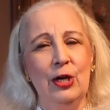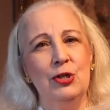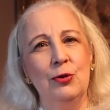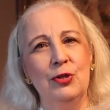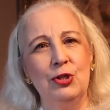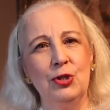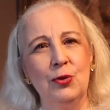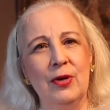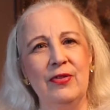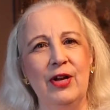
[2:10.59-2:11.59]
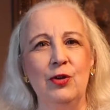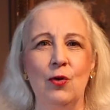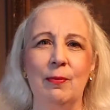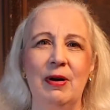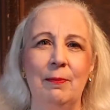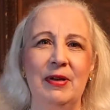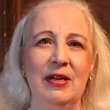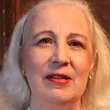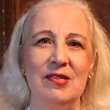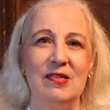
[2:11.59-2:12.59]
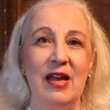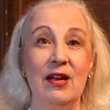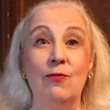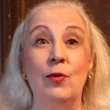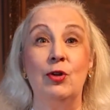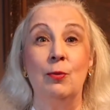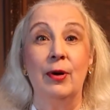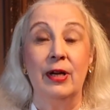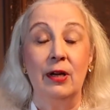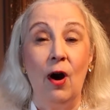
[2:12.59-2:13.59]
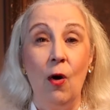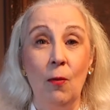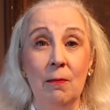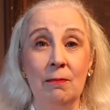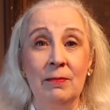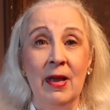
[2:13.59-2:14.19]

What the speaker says: to ensure that your puppy is safe when you bring it home,